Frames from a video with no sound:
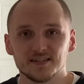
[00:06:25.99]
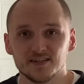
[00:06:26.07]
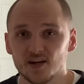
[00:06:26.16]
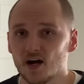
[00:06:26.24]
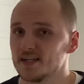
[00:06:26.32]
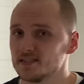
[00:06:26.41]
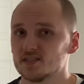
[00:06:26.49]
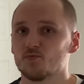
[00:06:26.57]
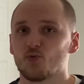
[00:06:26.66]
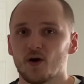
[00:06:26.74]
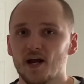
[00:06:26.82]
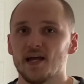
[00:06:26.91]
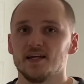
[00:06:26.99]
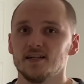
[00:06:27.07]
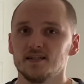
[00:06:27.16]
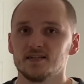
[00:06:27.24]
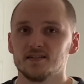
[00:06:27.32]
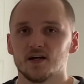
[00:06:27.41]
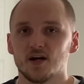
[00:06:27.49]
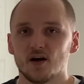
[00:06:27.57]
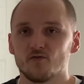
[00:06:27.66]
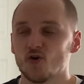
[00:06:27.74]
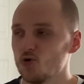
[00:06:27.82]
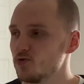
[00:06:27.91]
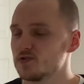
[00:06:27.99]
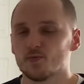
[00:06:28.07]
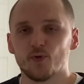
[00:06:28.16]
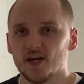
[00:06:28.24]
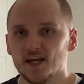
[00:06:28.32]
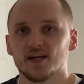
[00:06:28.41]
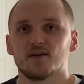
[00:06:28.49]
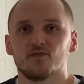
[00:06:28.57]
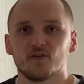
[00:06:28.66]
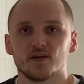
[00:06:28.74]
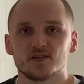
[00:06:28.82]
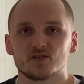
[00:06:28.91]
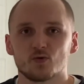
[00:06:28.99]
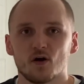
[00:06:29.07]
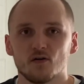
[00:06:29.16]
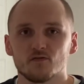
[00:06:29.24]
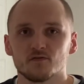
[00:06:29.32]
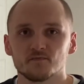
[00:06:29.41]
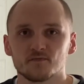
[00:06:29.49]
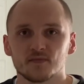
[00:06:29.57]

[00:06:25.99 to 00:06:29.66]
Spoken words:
night to pray of who to pick for his 12.